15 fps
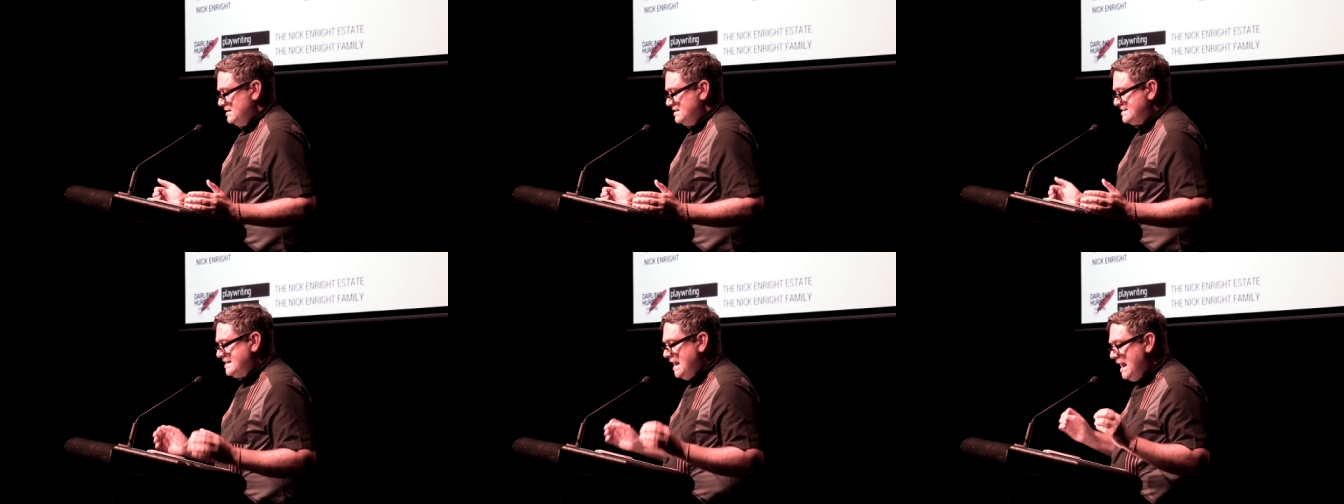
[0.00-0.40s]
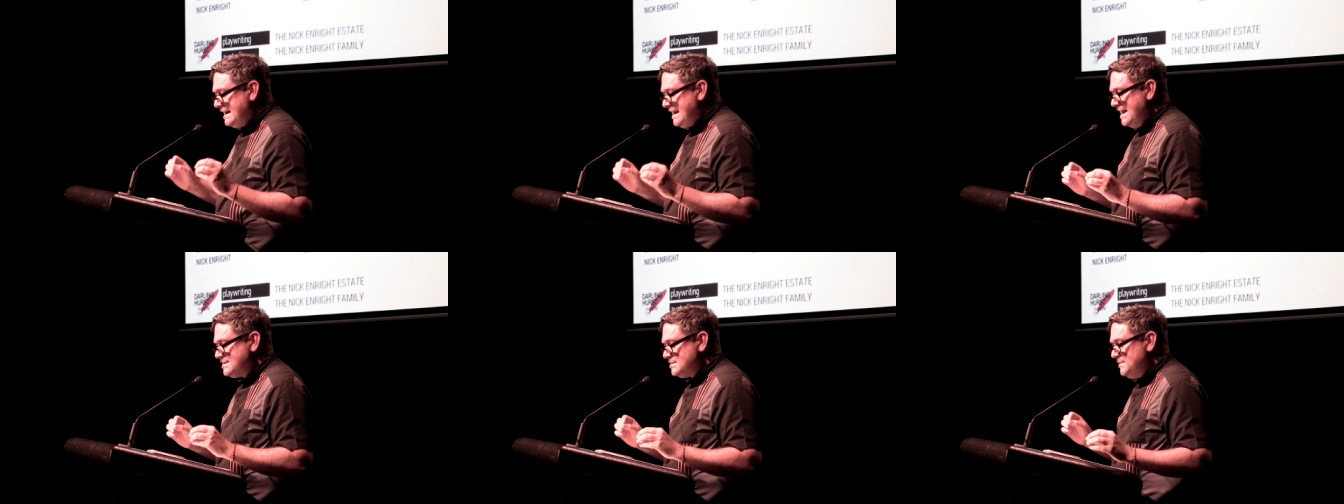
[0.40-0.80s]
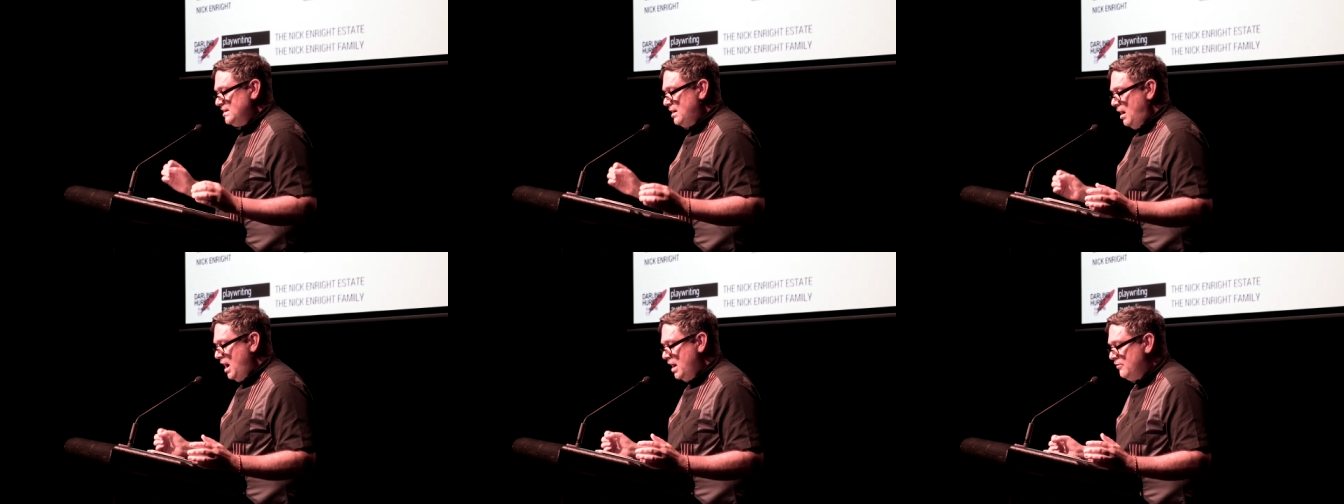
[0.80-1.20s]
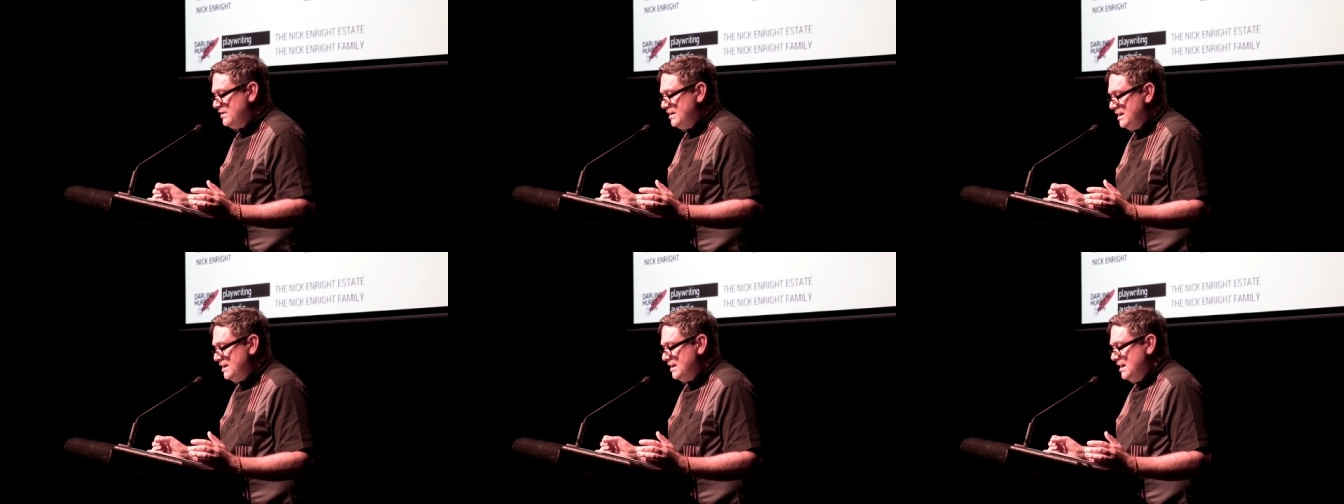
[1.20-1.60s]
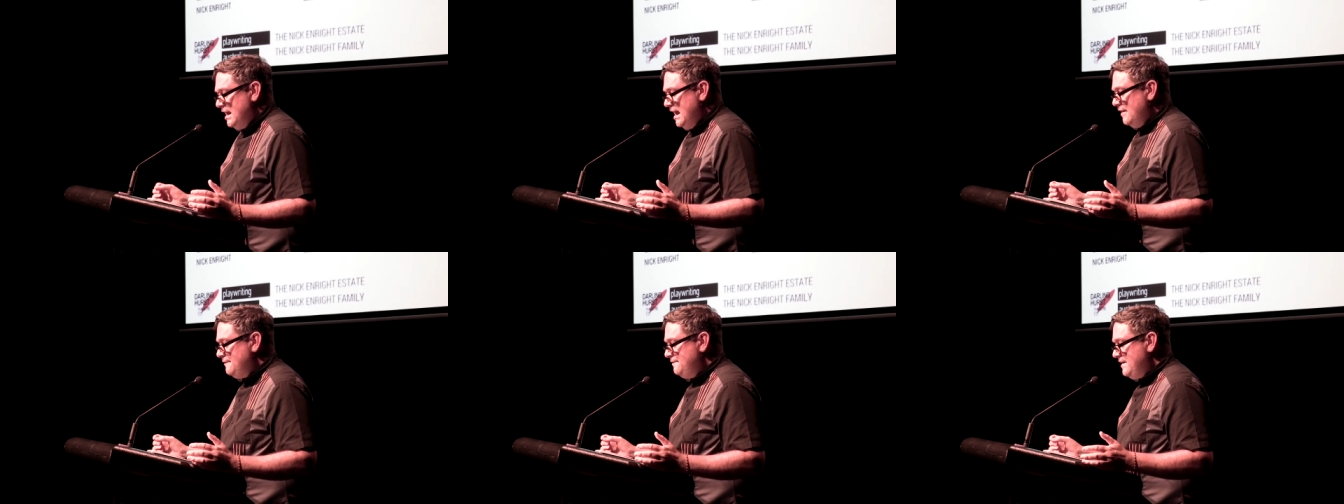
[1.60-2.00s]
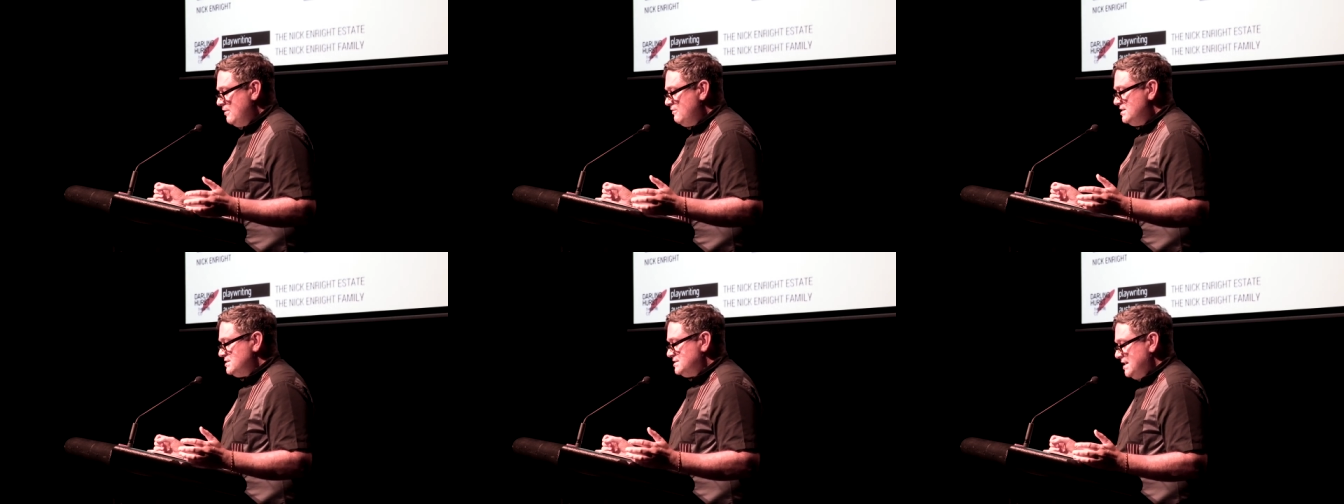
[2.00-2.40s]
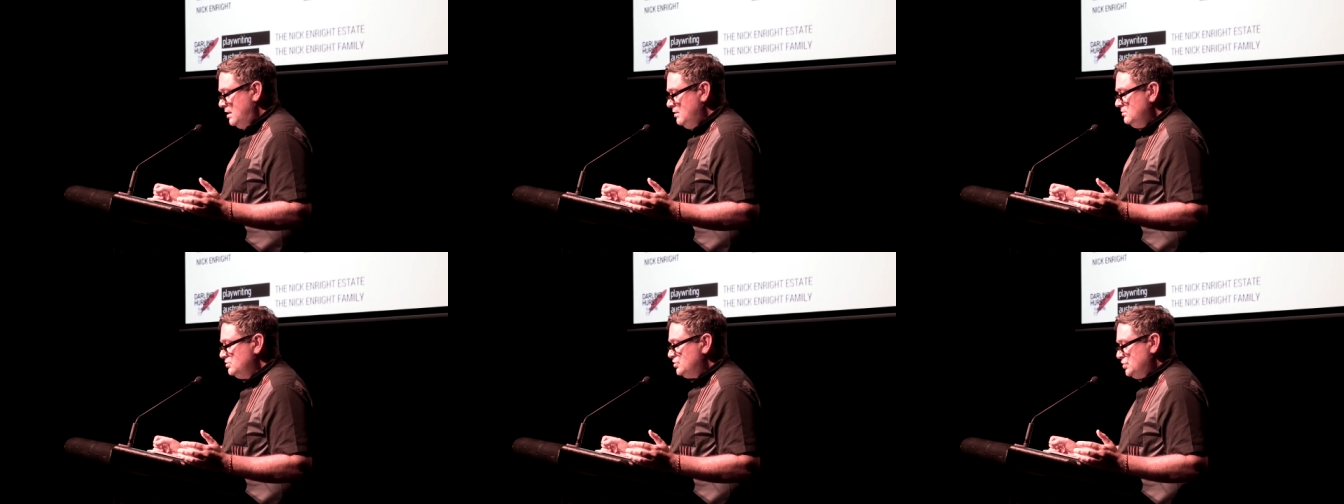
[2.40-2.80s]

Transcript: Sarcasm and irony are very dull